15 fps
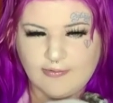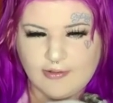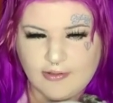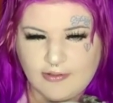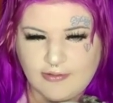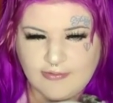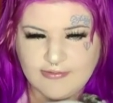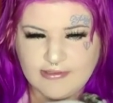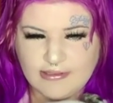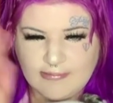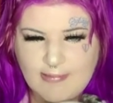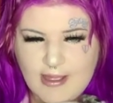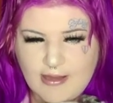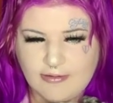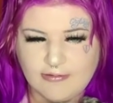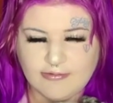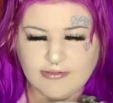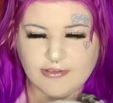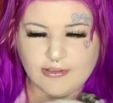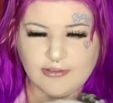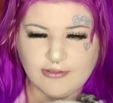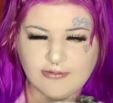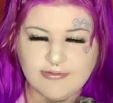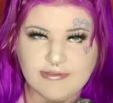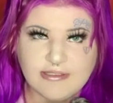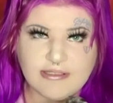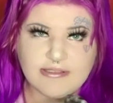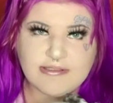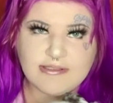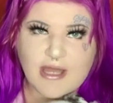The good news and the bad news. Good news
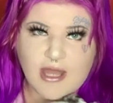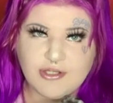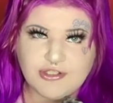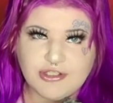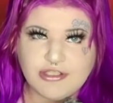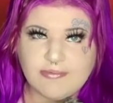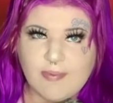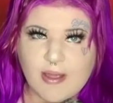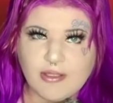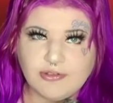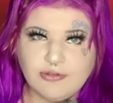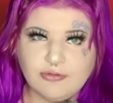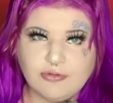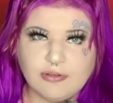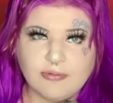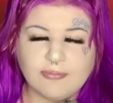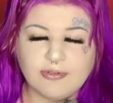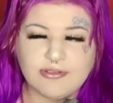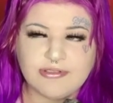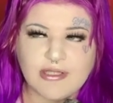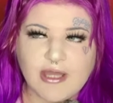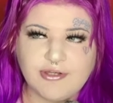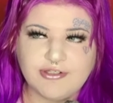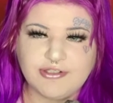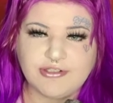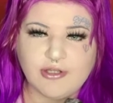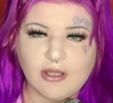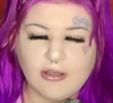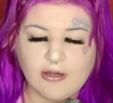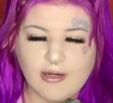is Saggy is back to normal. Saggy's
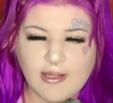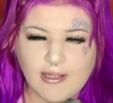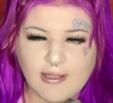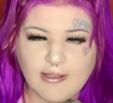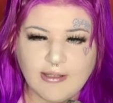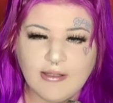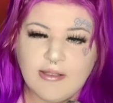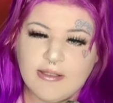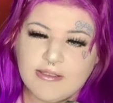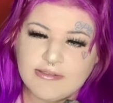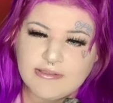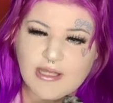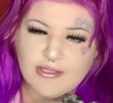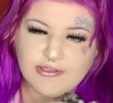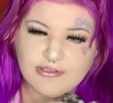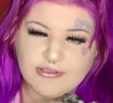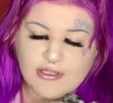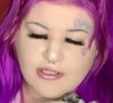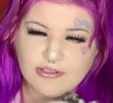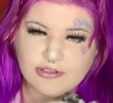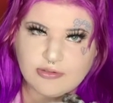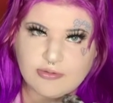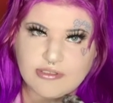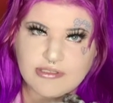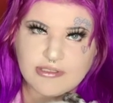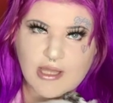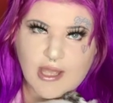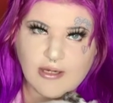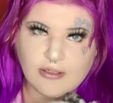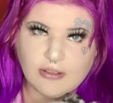not crying. Saggy's not
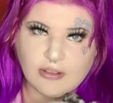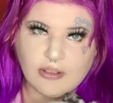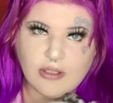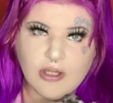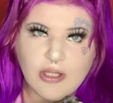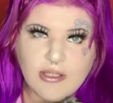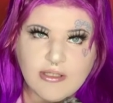suicidal.